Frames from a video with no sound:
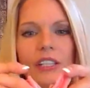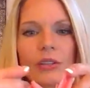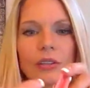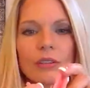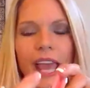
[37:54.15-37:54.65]
You
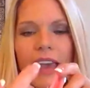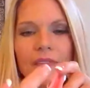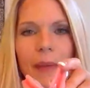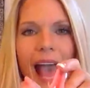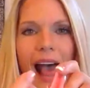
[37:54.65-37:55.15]
don't have
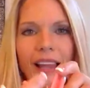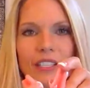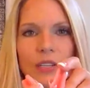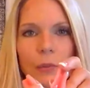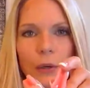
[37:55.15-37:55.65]
a
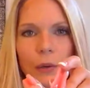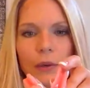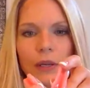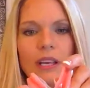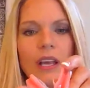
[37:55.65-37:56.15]
palette to work
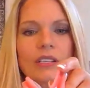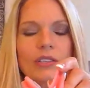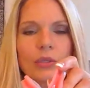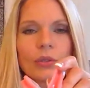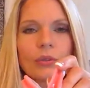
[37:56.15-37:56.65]
with,
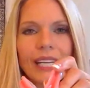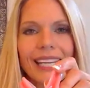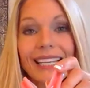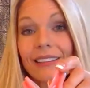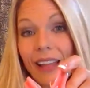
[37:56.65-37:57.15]
so you
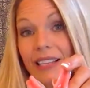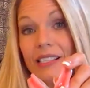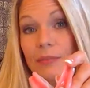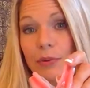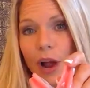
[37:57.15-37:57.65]
need
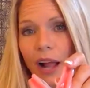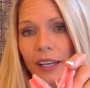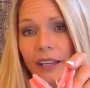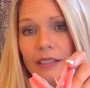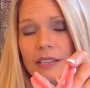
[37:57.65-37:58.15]
less
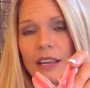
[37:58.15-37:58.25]
product.